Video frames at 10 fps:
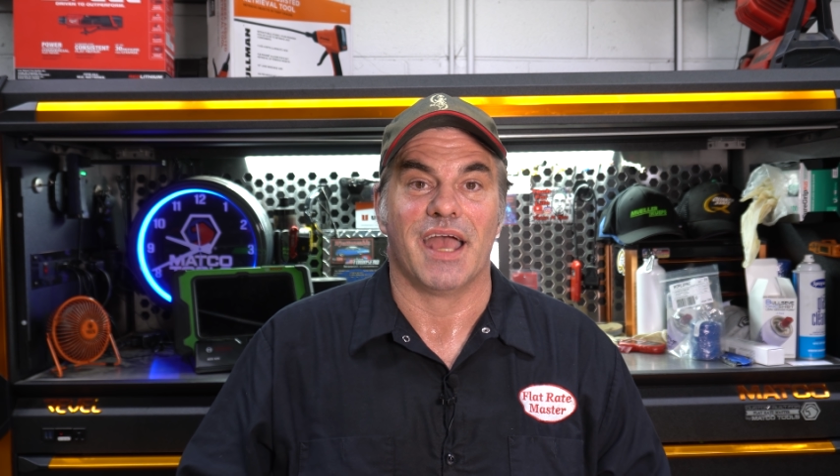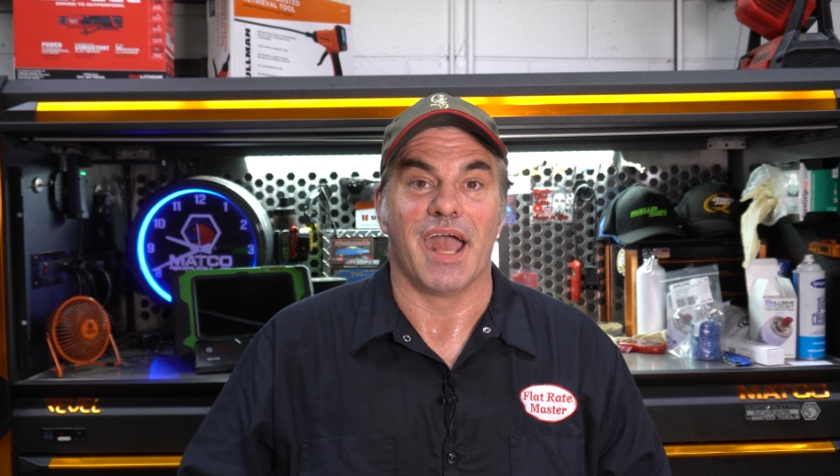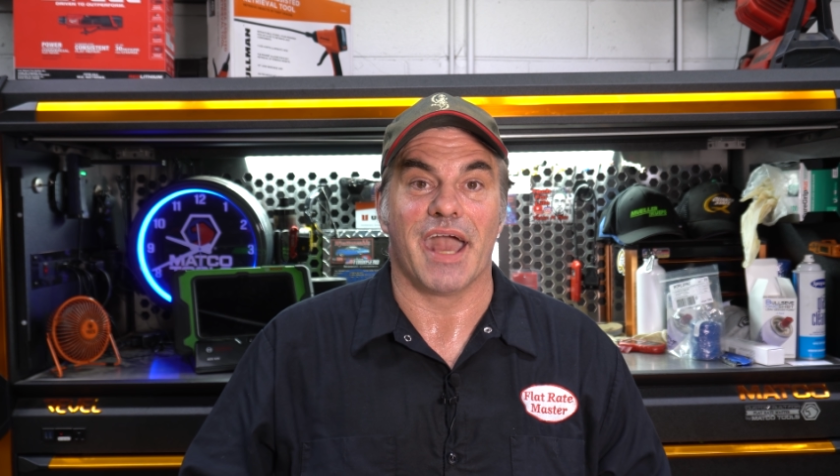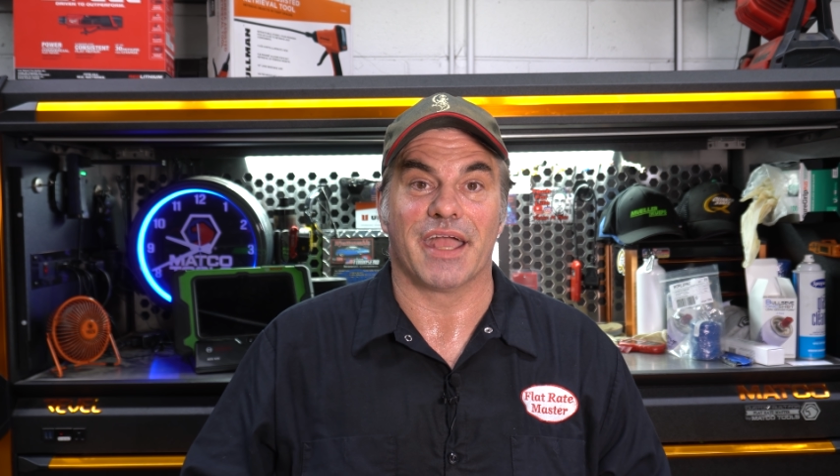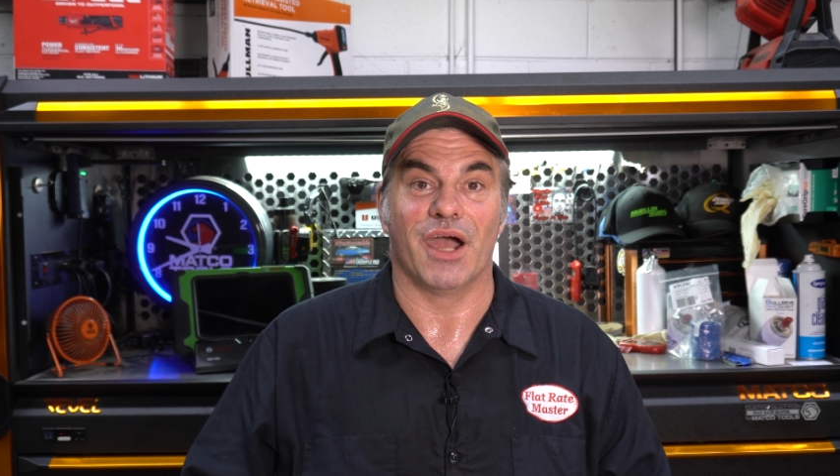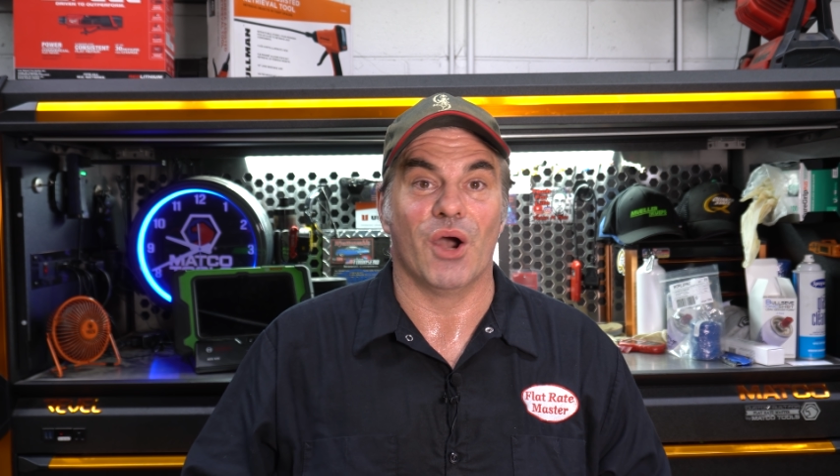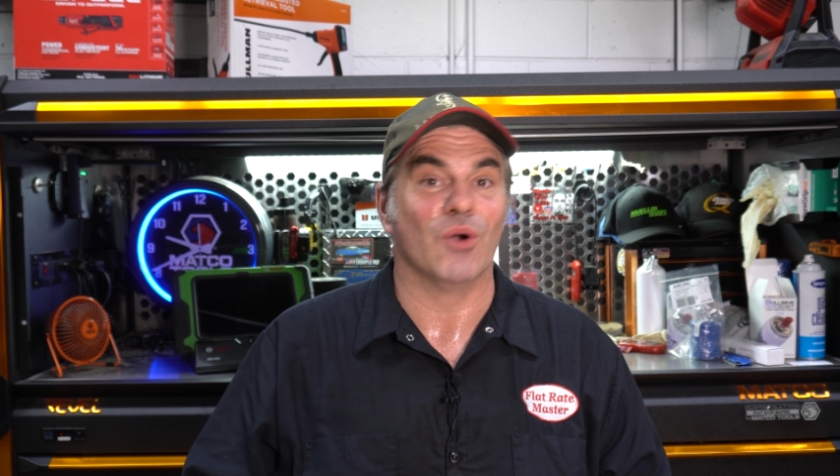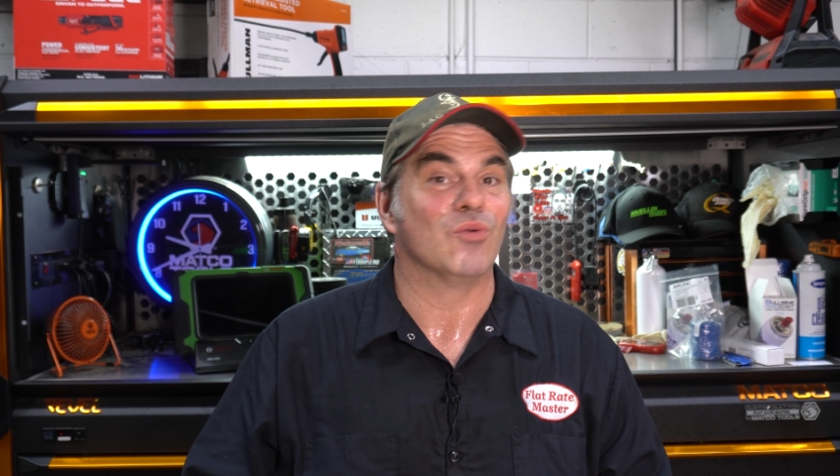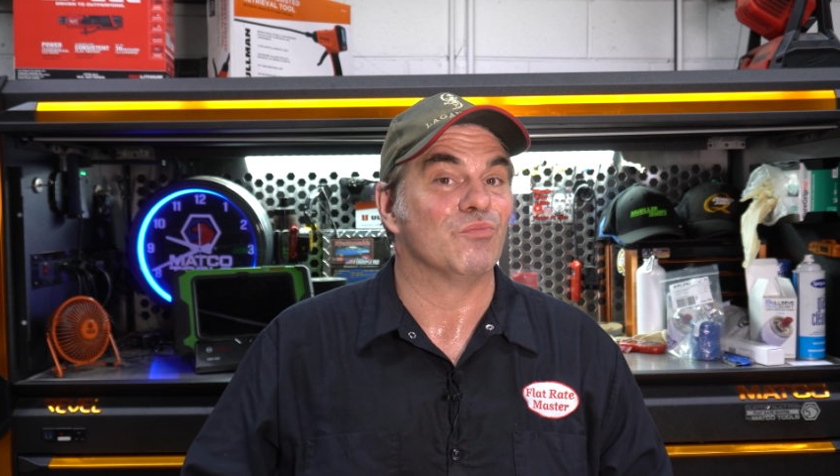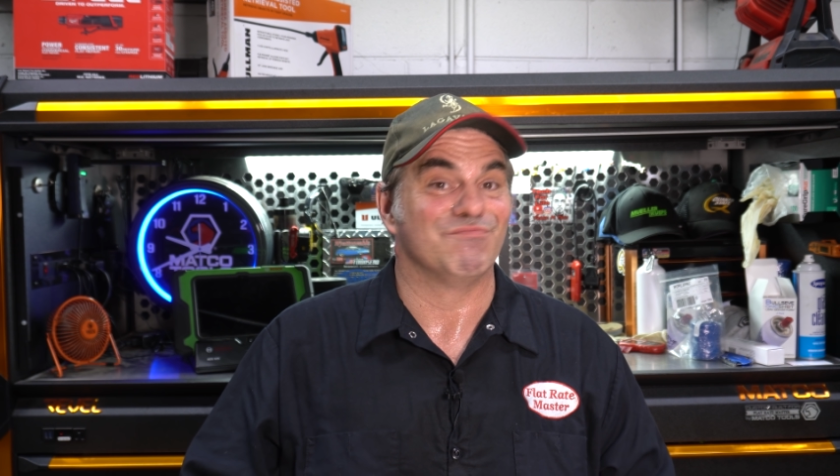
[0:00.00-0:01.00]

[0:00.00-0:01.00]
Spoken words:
and go,